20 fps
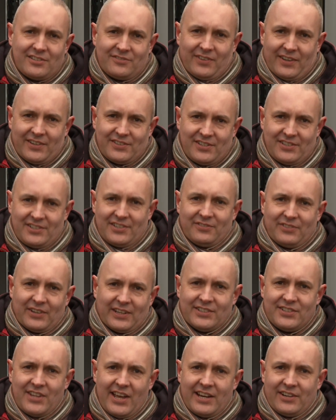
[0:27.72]
advantage of a
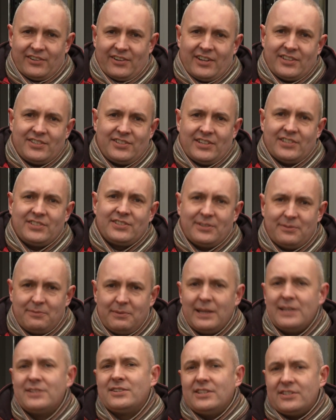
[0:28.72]
containerised
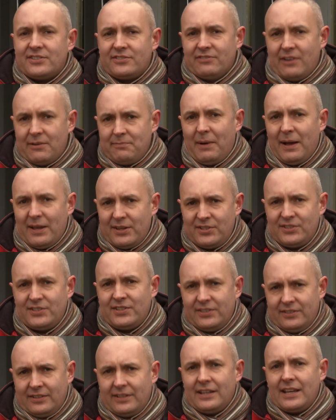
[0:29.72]
system is it's
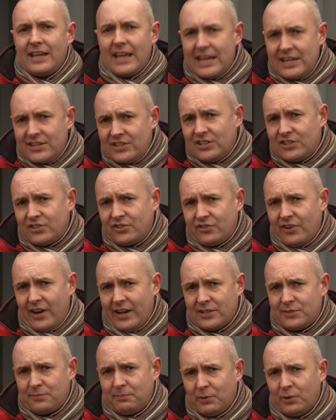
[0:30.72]
robust, easy to
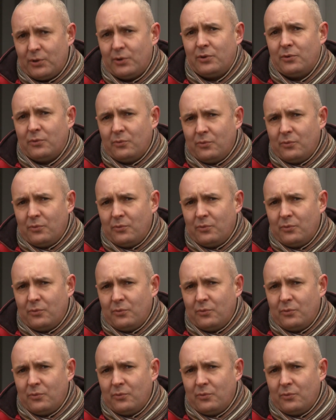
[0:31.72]
transport,